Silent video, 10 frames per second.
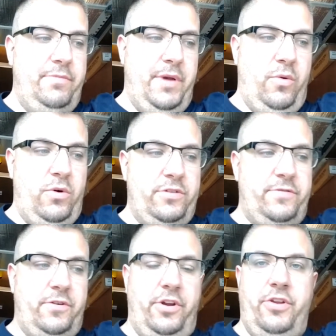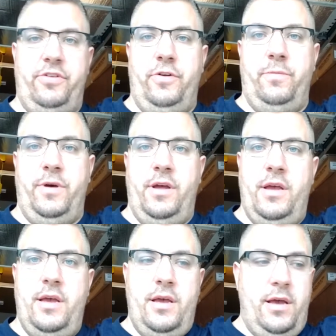Big words for YouTube, but
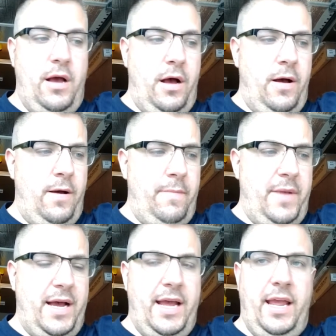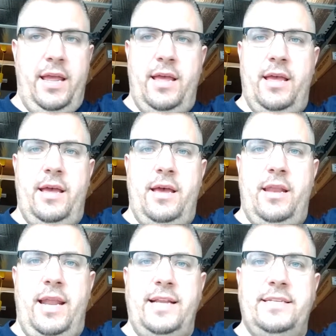my
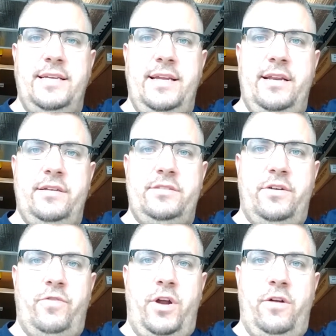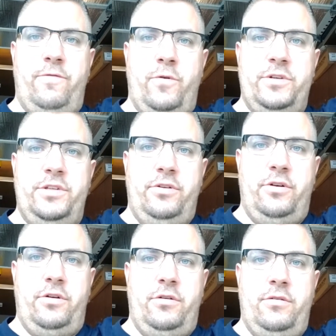19 Silverado
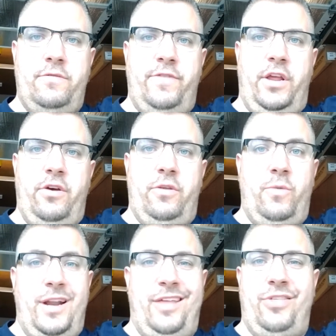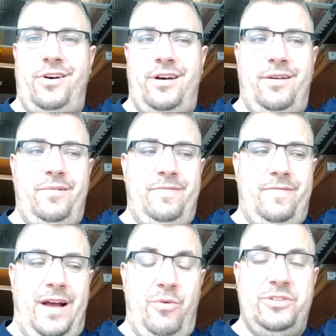4-cylinder video, the one I thought
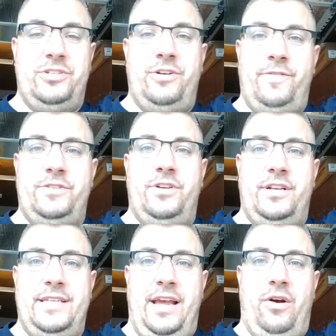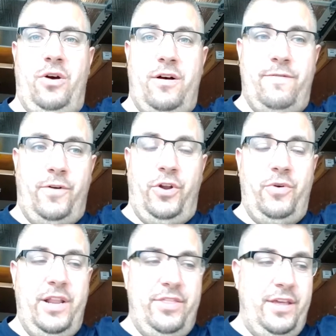I wasn't sure if it was going to take off or do
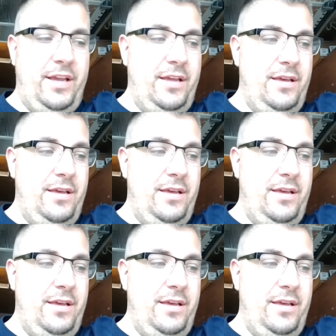anything,